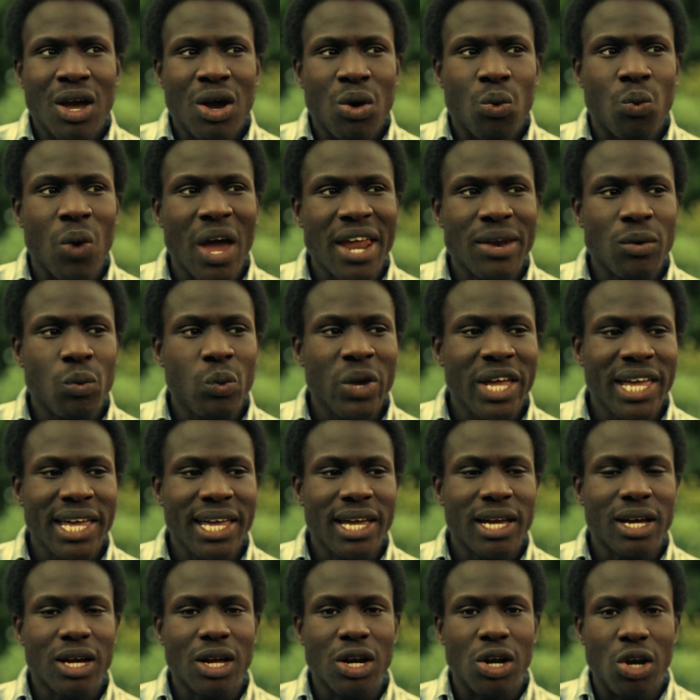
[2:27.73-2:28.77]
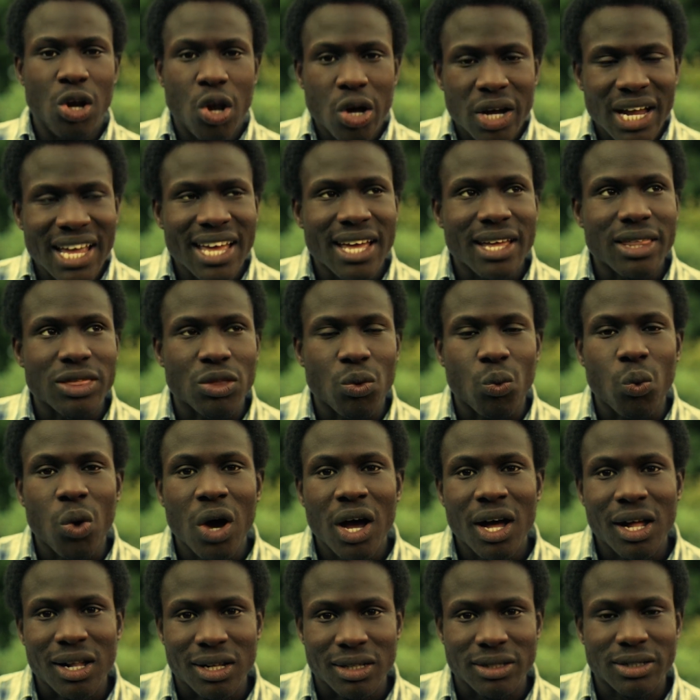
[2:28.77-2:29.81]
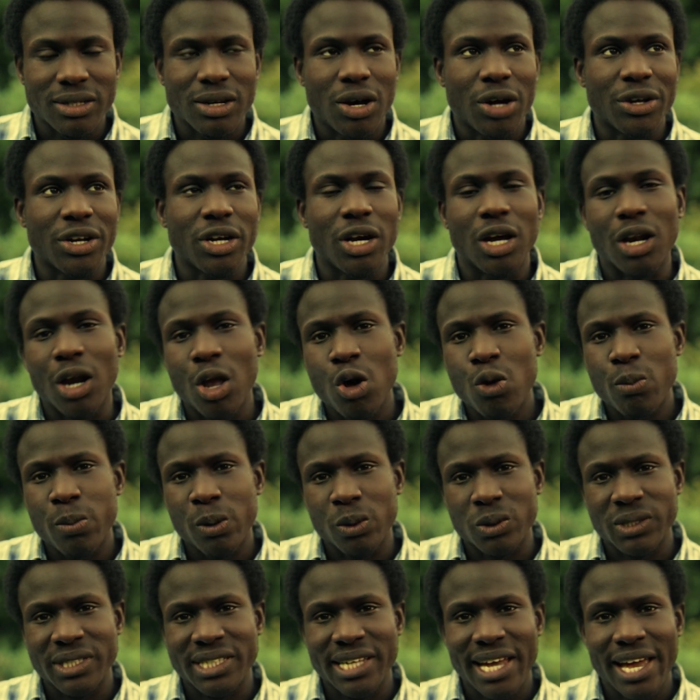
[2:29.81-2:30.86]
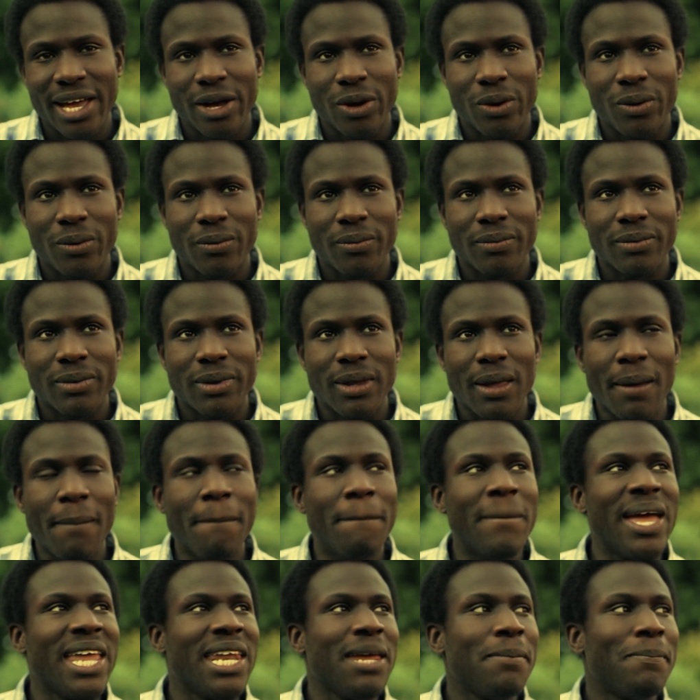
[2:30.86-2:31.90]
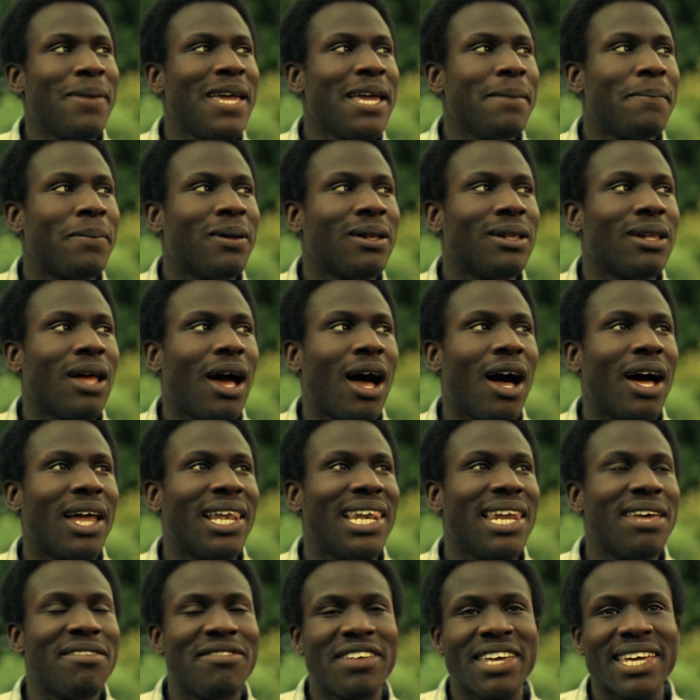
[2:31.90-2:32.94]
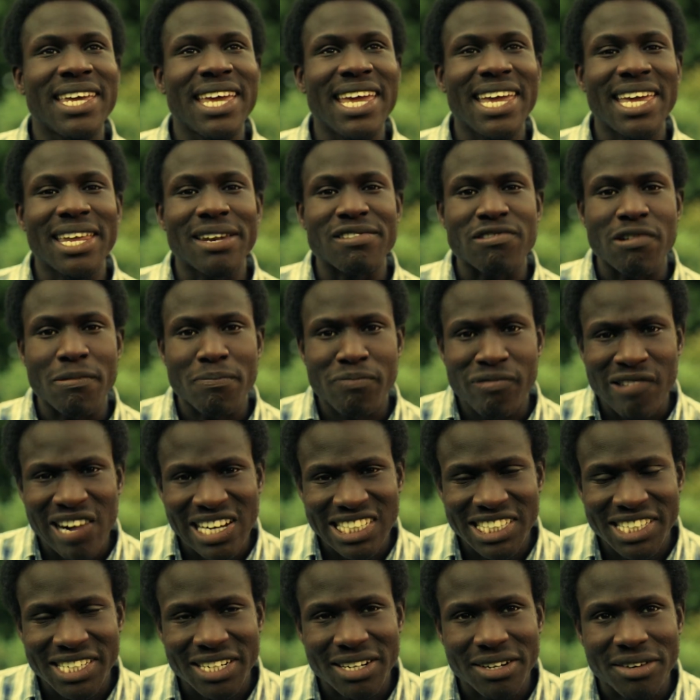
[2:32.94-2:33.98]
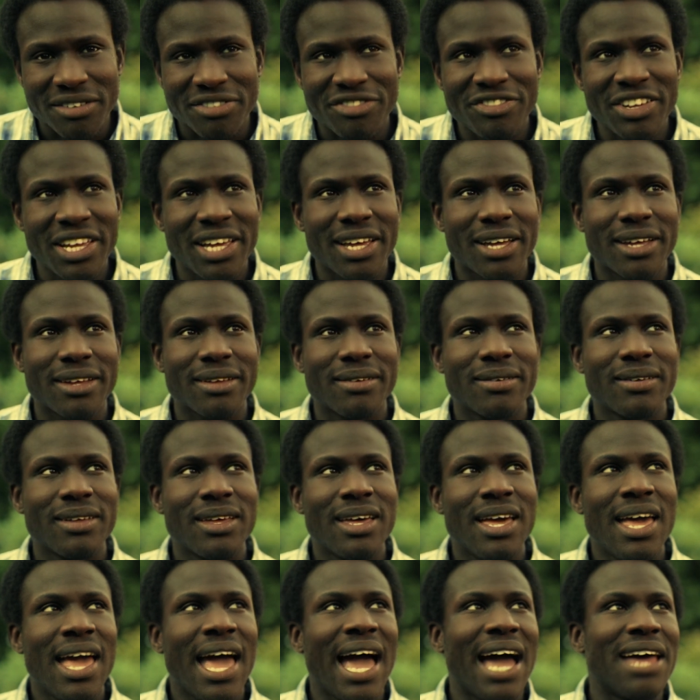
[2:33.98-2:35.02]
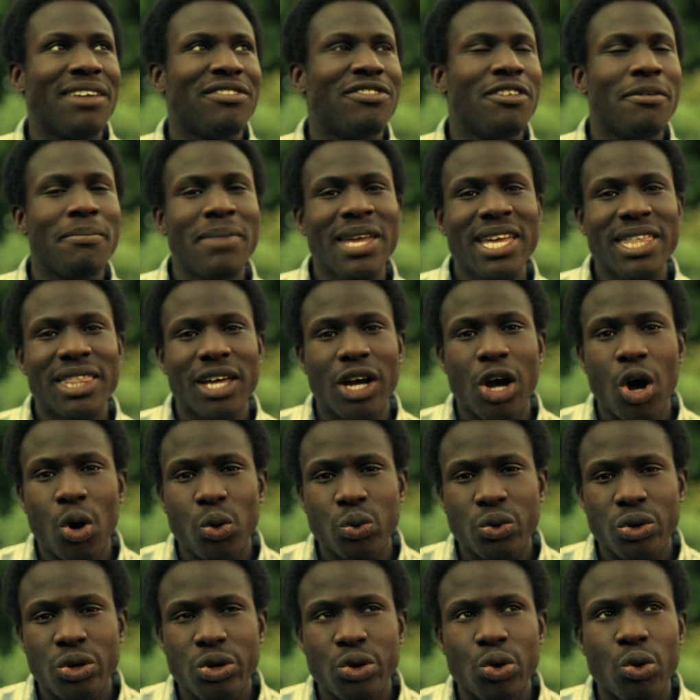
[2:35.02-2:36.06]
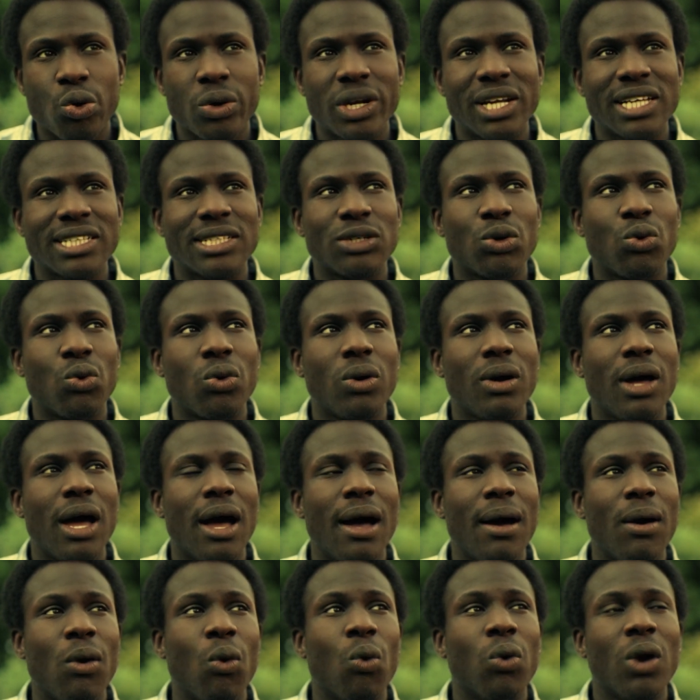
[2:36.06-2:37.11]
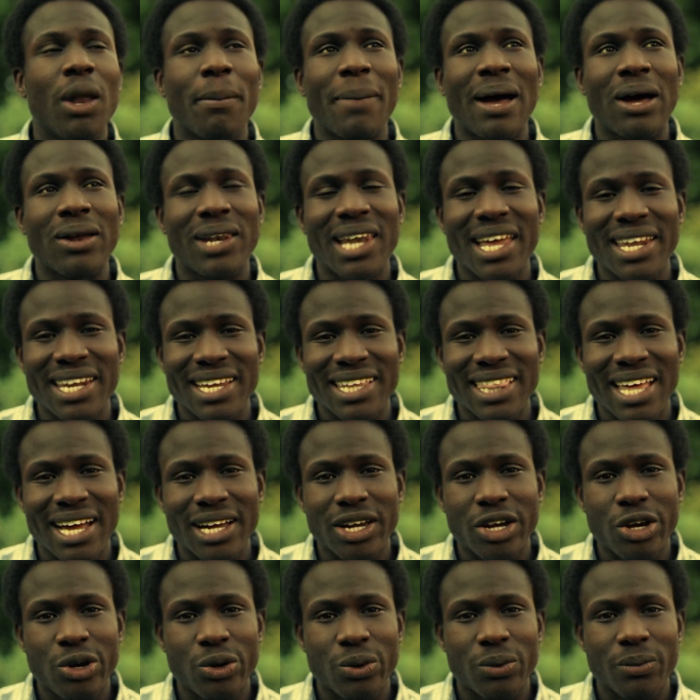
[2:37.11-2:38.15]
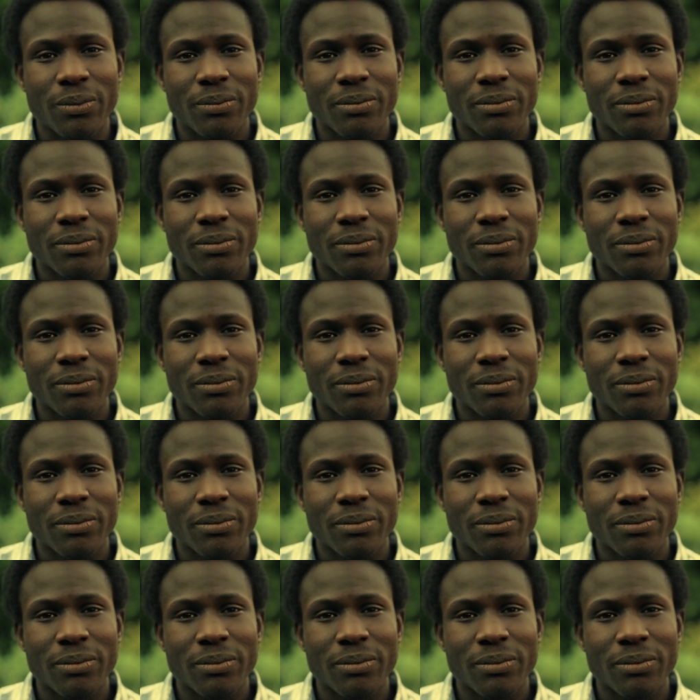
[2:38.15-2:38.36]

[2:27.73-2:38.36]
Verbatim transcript: when we look at the world on a global scale, many people are living in repression and fear. And for me, the Golden Dawn is all about letting that go.